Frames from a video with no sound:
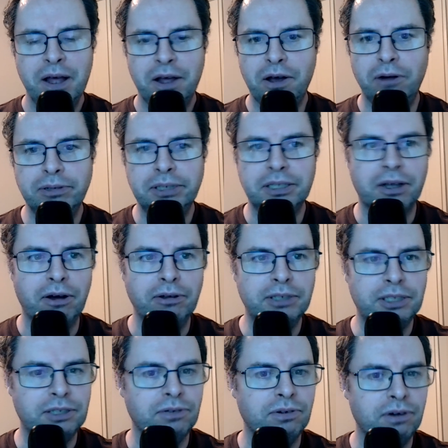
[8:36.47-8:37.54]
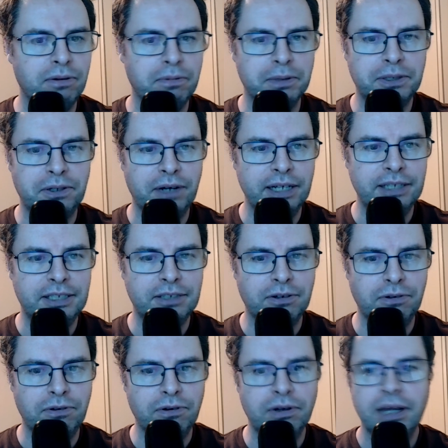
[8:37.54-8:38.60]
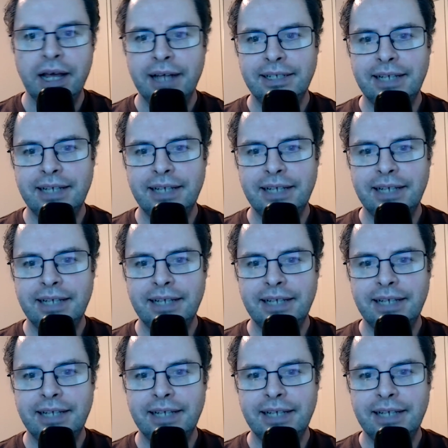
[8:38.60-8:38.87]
coast-to-coast turnover tries scored.